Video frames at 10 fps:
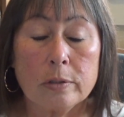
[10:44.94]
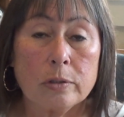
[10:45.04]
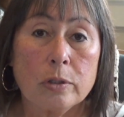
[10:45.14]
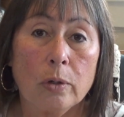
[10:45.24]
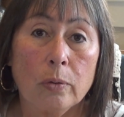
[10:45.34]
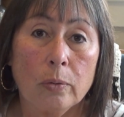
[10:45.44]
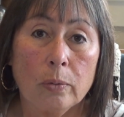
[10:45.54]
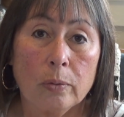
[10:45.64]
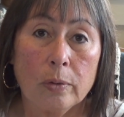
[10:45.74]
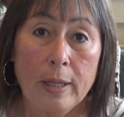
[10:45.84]
So
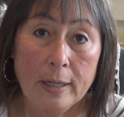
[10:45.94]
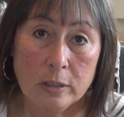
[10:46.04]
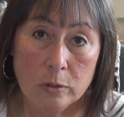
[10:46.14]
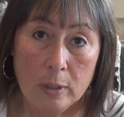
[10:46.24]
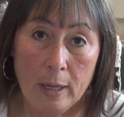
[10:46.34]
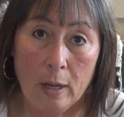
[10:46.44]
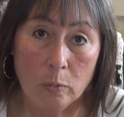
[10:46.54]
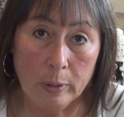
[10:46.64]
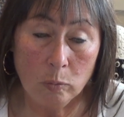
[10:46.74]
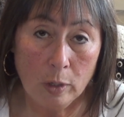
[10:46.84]
that's how
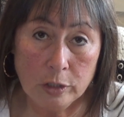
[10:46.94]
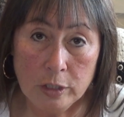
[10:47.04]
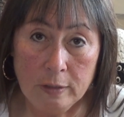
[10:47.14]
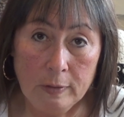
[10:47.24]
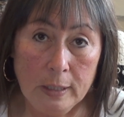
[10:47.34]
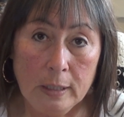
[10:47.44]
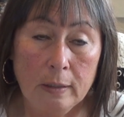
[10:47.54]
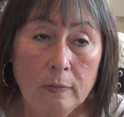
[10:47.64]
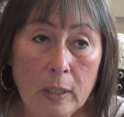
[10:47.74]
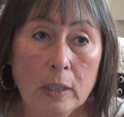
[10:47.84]
we watch TV in the
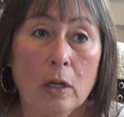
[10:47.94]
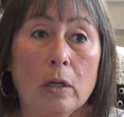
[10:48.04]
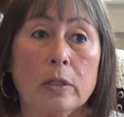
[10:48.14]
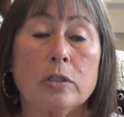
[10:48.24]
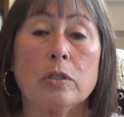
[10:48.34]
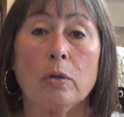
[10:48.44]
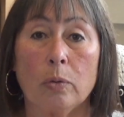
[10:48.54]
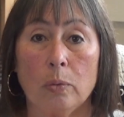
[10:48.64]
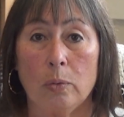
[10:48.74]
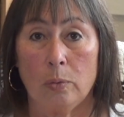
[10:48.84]
evening.
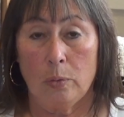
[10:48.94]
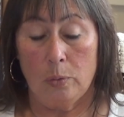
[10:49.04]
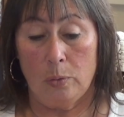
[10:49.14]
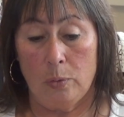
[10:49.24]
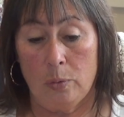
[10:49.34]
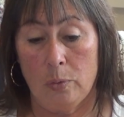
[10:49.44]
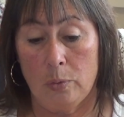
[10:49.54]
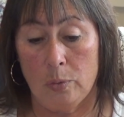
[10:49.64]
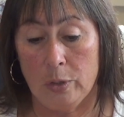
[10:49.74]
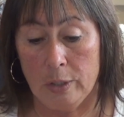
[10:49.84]
So
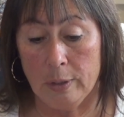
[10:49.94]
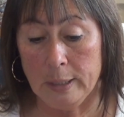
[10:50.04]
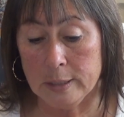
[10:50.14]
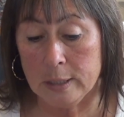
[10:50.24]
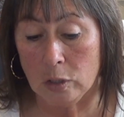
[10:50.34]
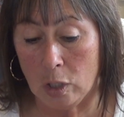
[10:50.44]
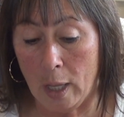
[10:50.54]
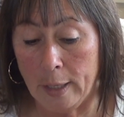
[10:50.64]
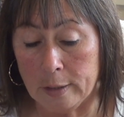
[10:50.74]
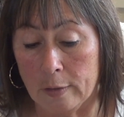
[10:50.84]
there is a
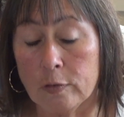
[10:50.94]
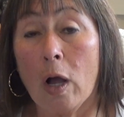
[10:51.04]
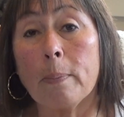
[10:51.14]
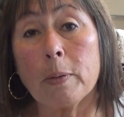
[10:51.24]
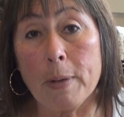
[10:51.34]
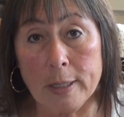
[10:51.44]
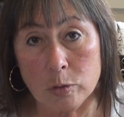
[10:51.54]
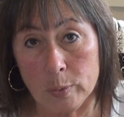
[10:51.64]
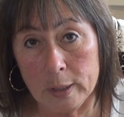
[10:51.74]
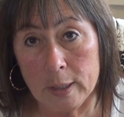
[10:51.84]
lot of
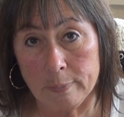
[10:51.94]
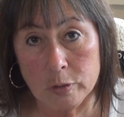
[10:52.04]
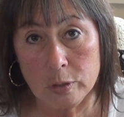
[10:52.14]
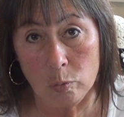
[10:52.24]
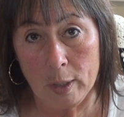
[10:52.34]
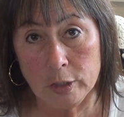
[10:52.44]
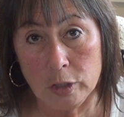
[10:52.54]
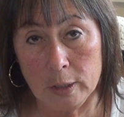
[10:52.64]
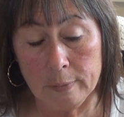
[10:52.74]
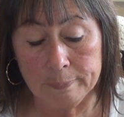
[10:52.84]
compromise when it comes to
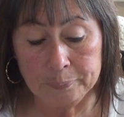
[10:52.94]
watching.